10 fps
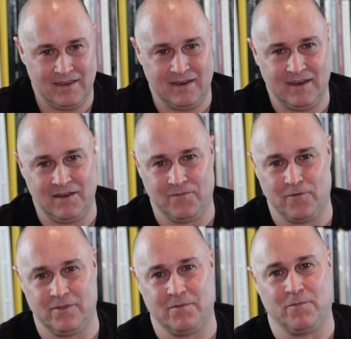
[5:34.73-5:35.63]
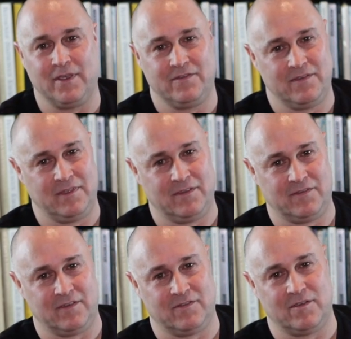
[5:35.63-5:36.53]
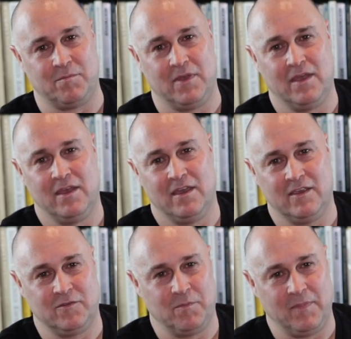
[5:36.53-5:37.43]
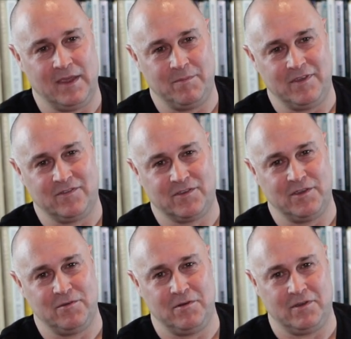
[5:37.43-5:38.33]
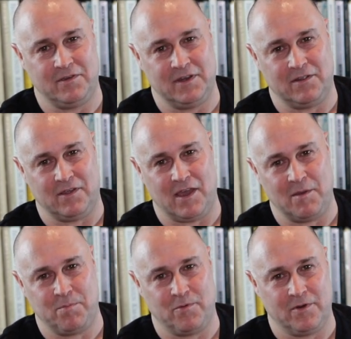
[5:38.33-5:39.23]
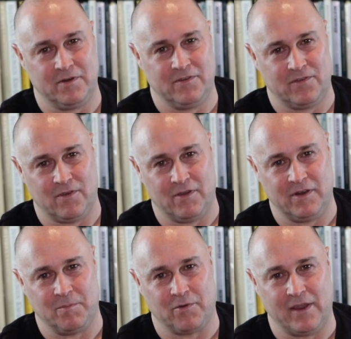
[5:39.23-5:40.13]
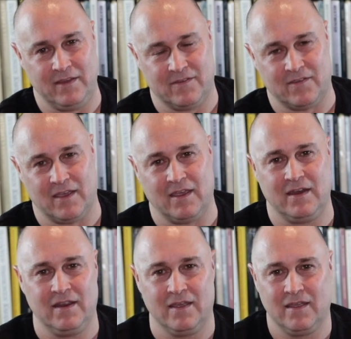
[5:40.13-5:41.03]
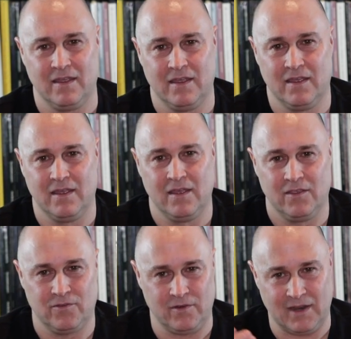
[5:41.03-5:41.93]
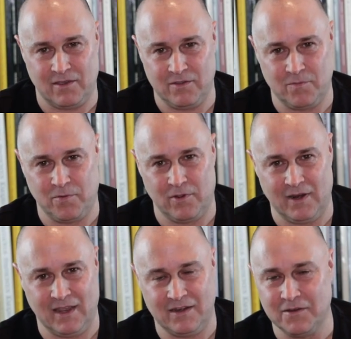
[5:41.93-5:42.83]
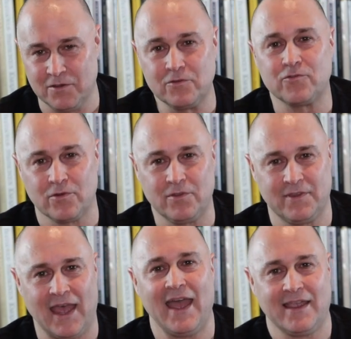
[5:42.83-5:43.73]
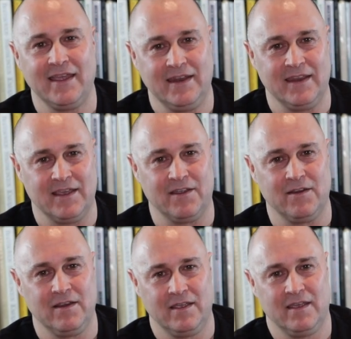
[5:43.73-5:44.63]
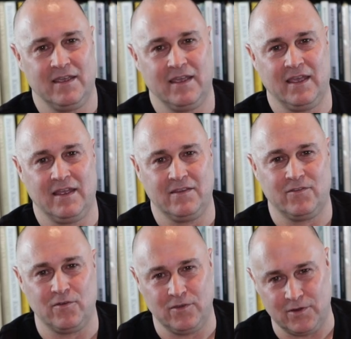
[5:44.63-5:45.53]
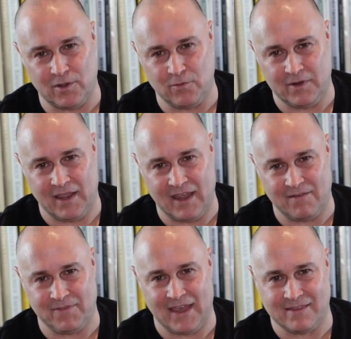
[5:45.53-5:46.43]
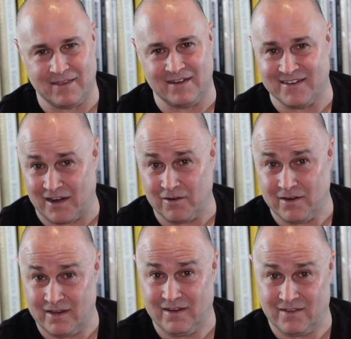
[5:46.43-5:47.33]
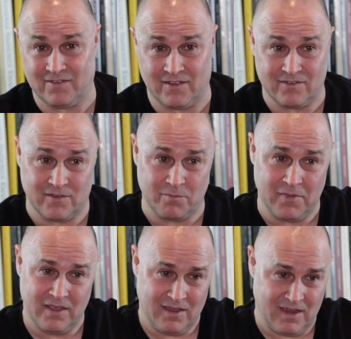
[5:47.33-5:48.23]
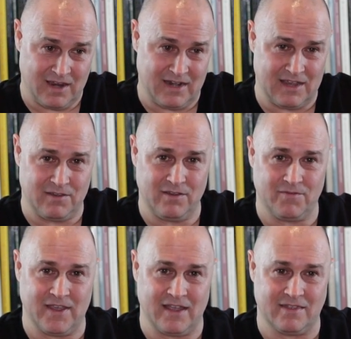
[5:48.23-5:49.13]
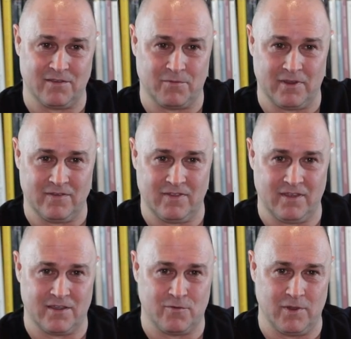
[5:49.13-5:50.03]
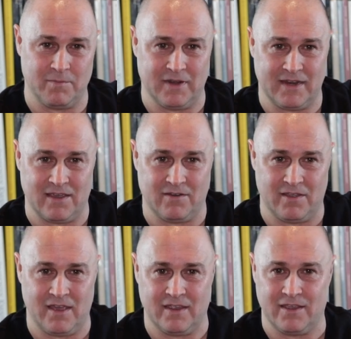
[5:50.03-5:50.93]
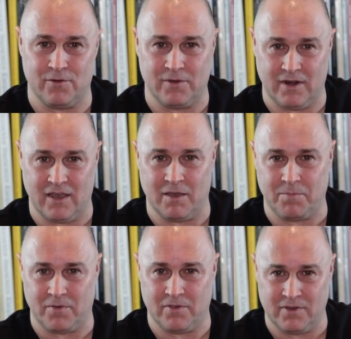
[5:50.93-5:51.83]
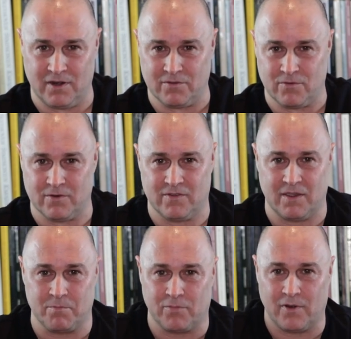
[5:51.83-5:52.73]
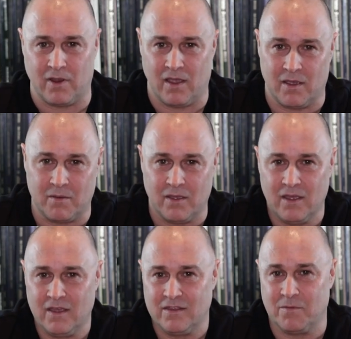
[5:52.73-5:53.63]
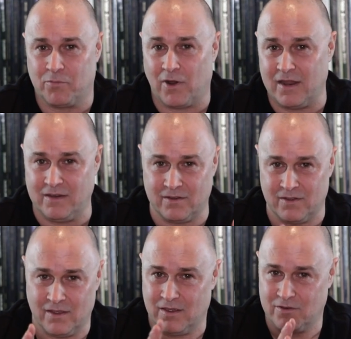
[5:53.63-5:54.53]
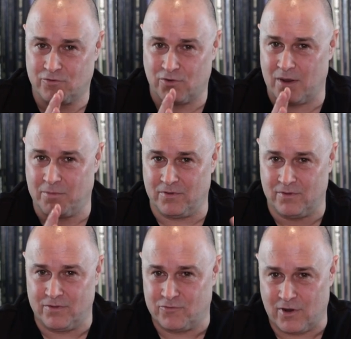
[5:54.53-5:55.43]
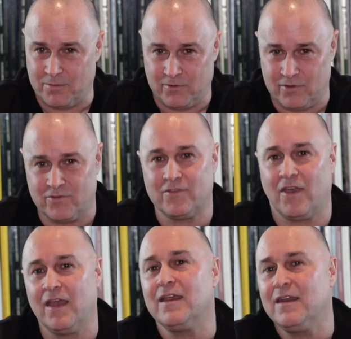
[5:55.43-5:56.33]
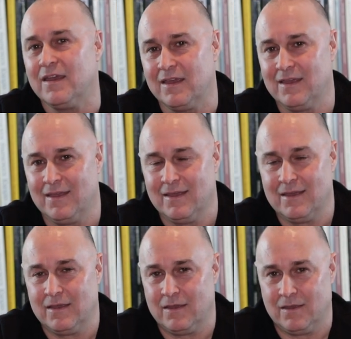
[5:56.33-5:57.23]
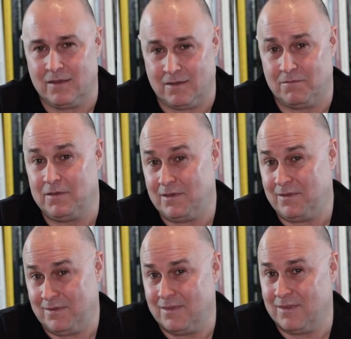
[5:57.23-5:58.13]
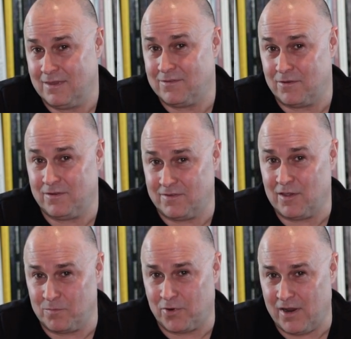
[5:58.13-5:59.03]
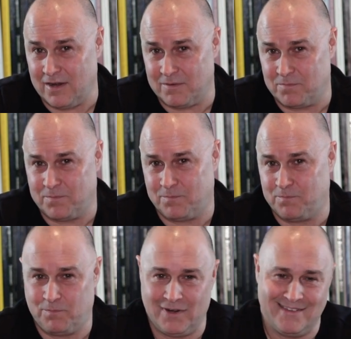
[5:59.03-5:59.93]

then therefore the rest of the system is maybe skewed a little upwards on the bright side. So now you put a neutral DAC in there, and so you don't have that to darken the system, and now you've got the rest of the equipment downline going up, you know, towards that the bright treble-ish side. Well, it's going to sound bright, but